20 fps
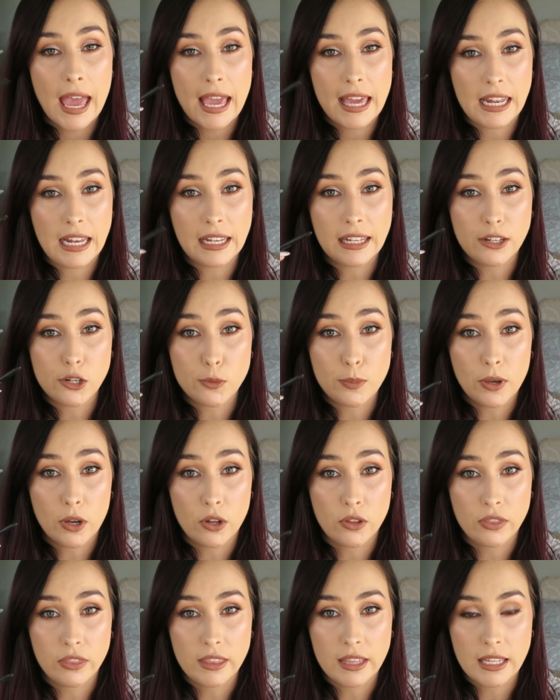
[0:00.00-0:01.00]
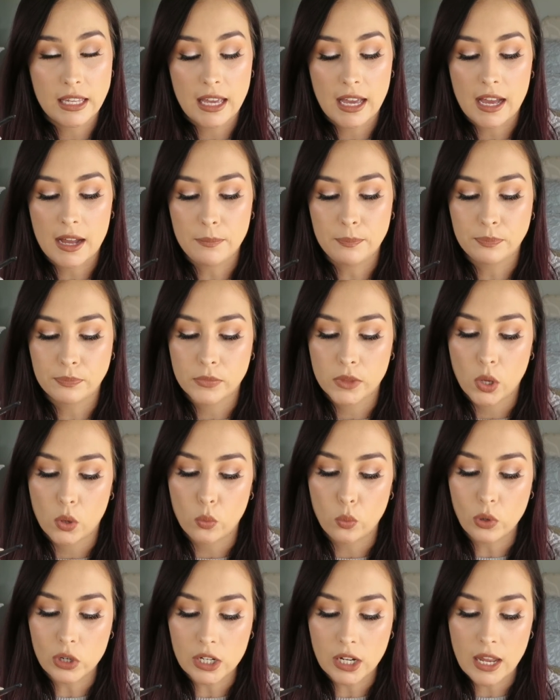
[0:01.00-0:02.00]
and a little bit on the
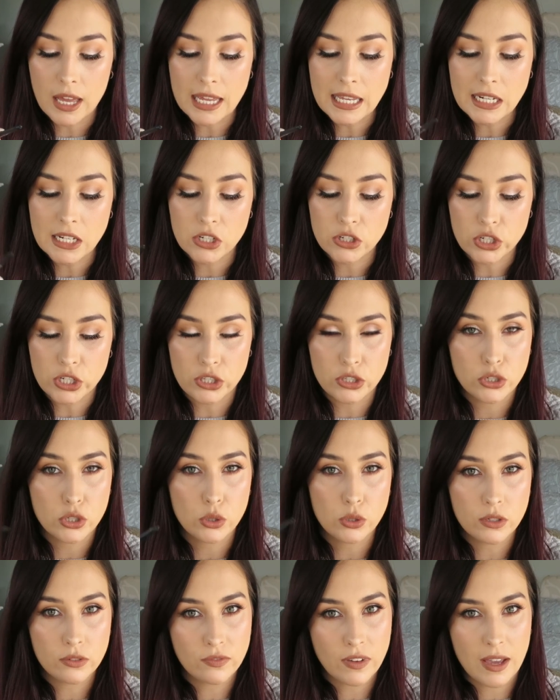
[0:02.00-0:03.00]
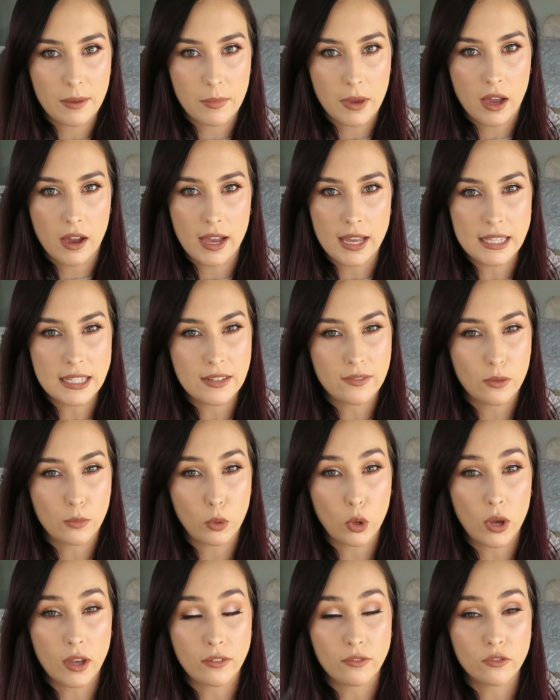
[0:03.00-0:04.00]
waterline just to define my eyes if
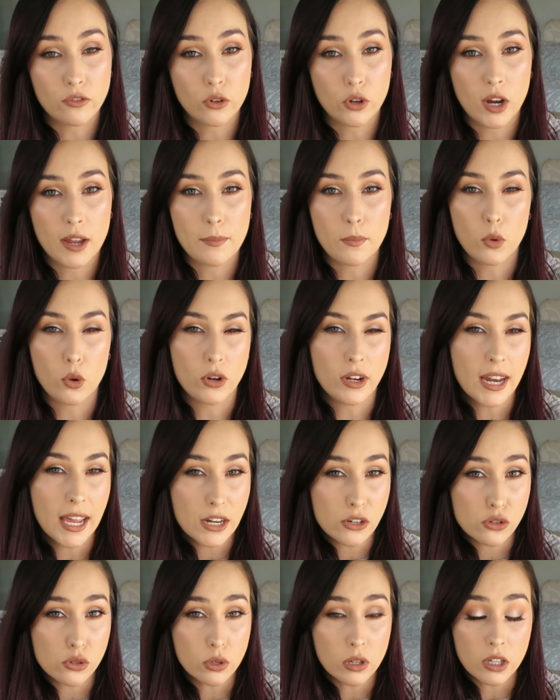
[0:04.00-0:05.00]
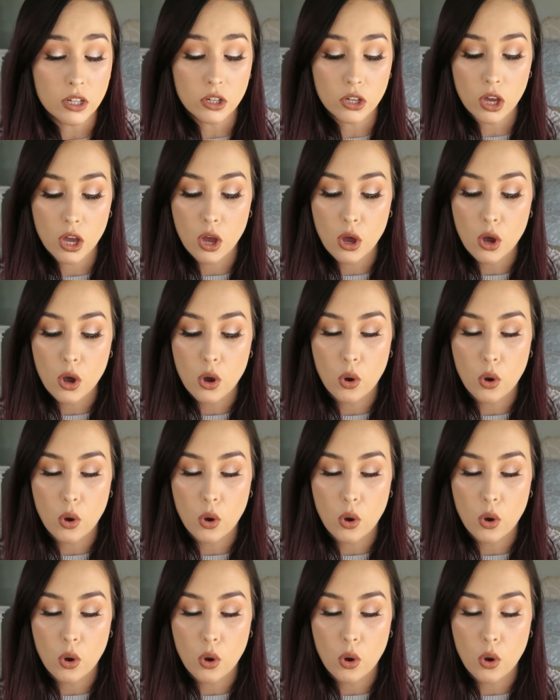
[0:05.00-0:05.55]
I'm going for a more natural look,